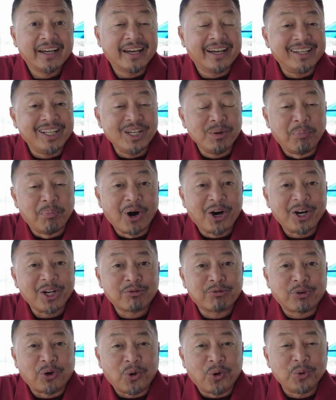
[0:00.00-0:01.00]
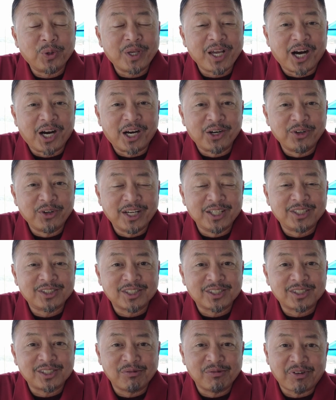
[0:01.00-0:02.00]
and he bought it for only
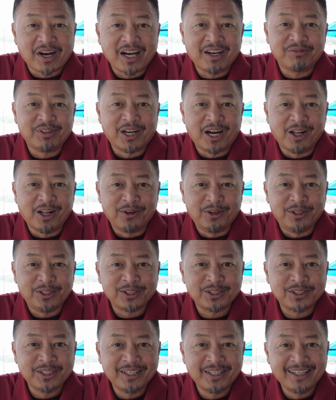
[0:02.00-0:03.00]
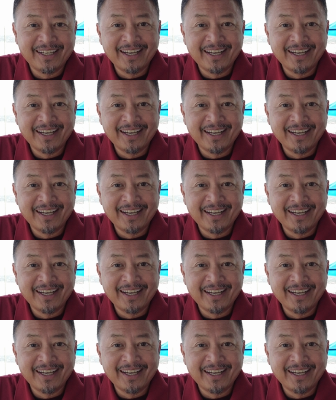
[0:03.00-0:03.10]
$165.